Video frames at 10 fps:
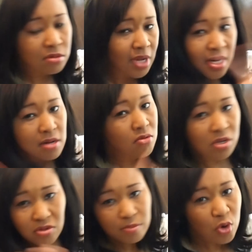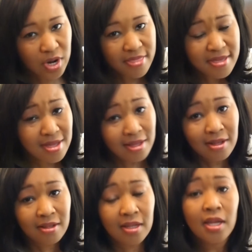so I need to go and do the mourning
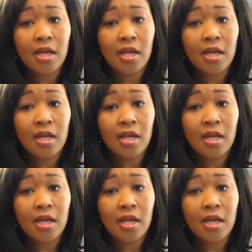thing.